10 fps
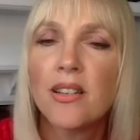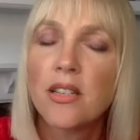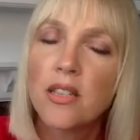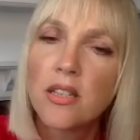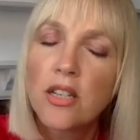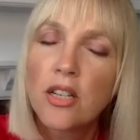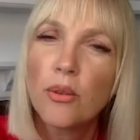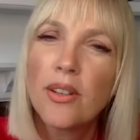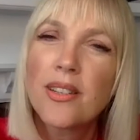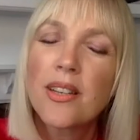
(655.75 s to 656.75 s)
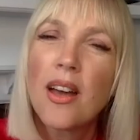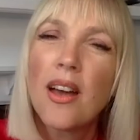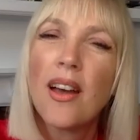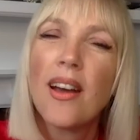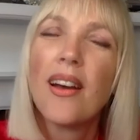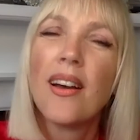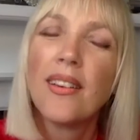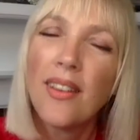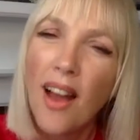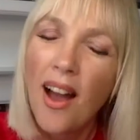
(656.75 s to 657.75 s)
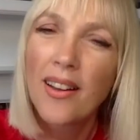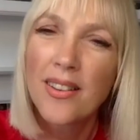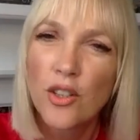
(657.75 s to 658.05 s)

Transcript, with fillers: Absolutely on trust. Steward, yeah. Yeah.